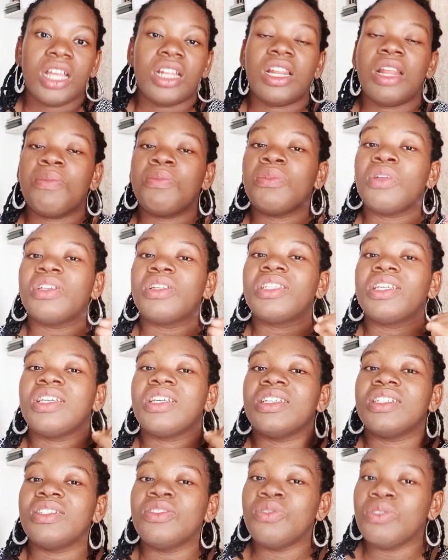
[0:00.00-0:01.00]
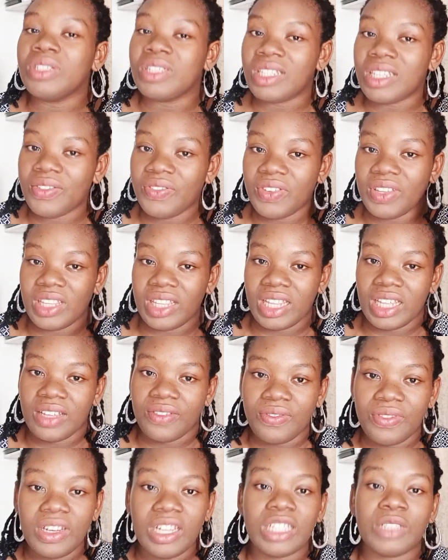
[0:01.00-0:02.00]
let me not say who is living in
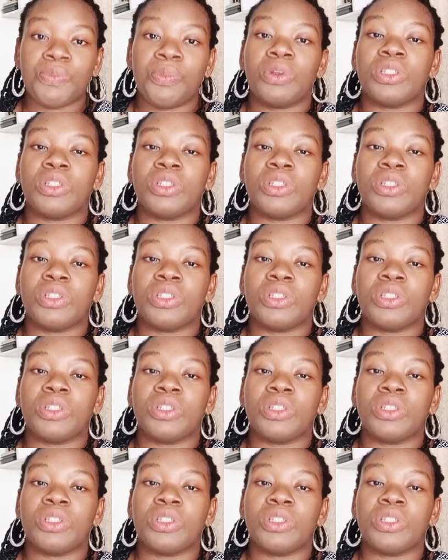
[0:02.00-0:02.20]
the village,